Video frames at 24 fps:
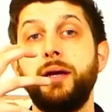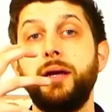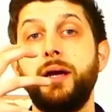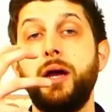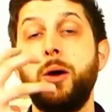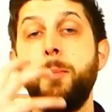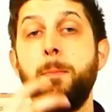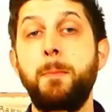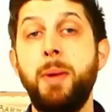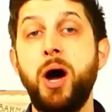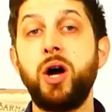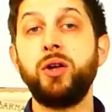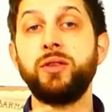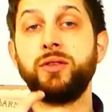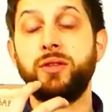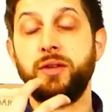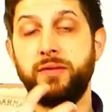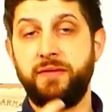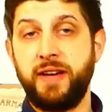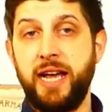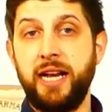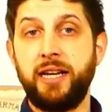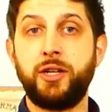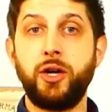amount
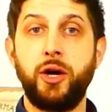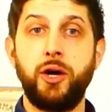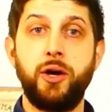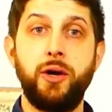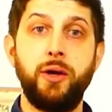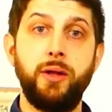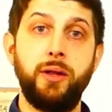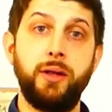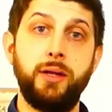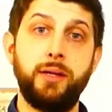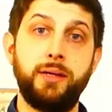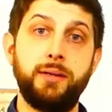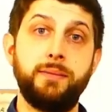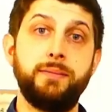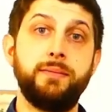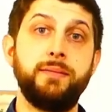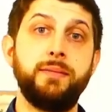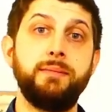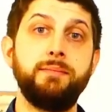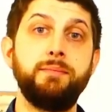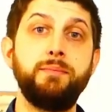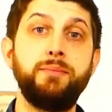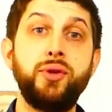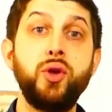of alcohol,
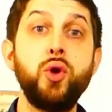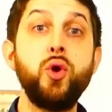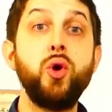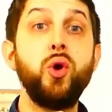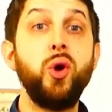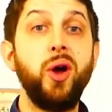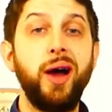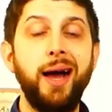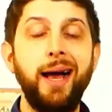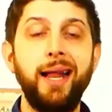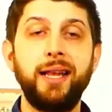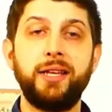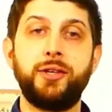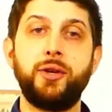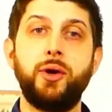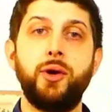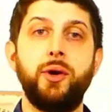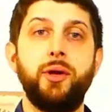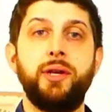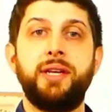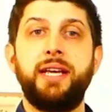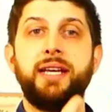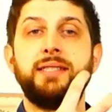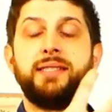pure
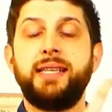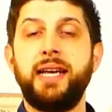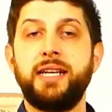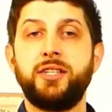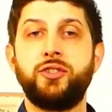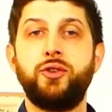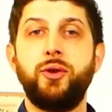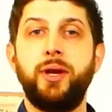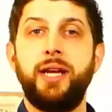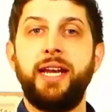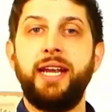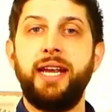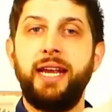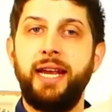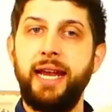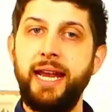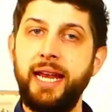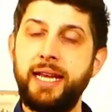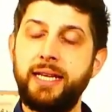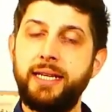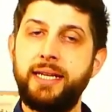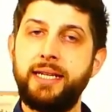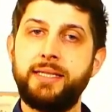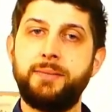alcohol that is actually
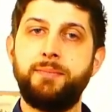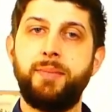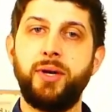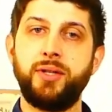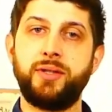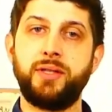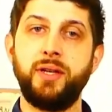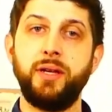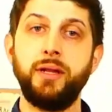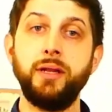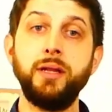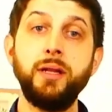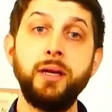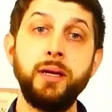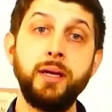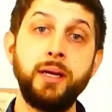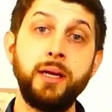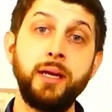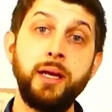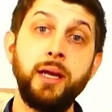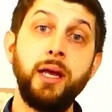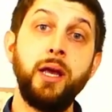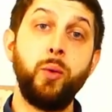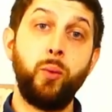in this bottle,
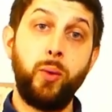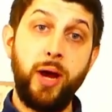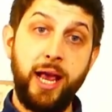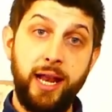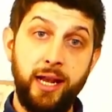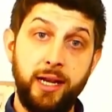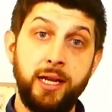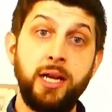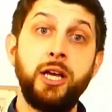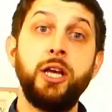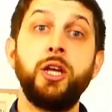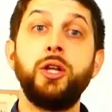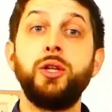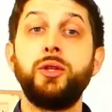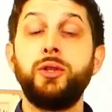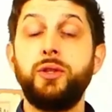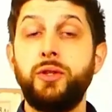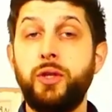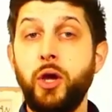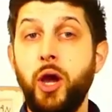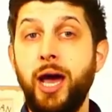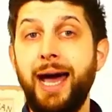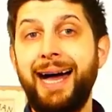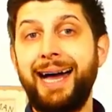well,
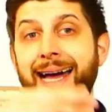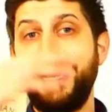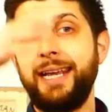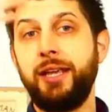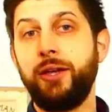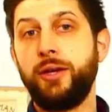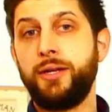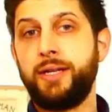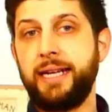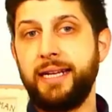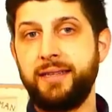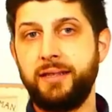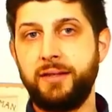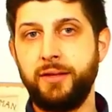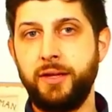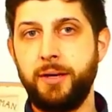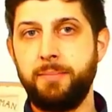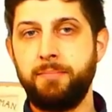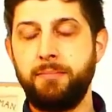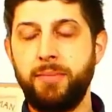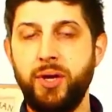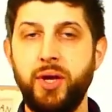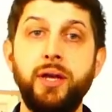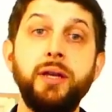the higher that
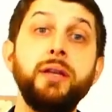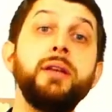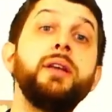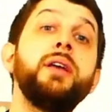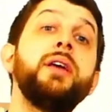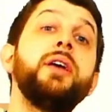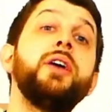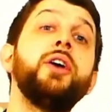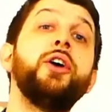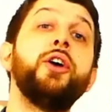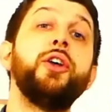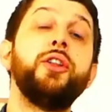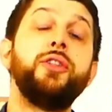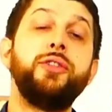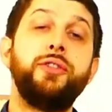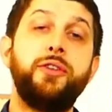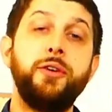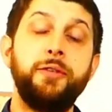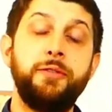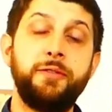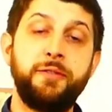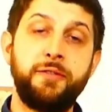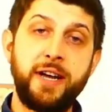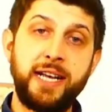number, the
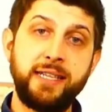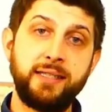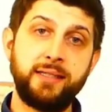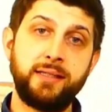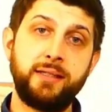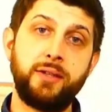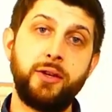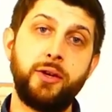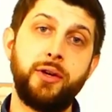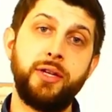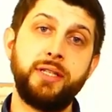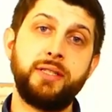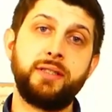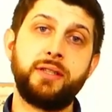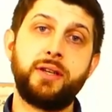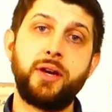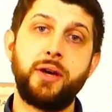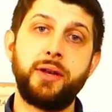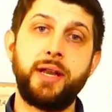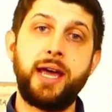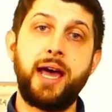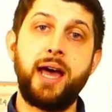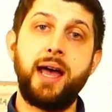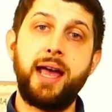faster it's
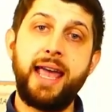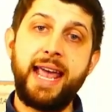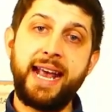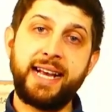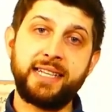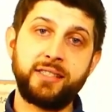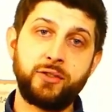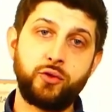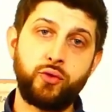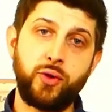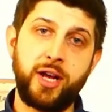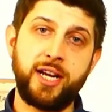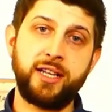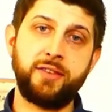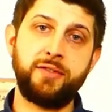gonna extract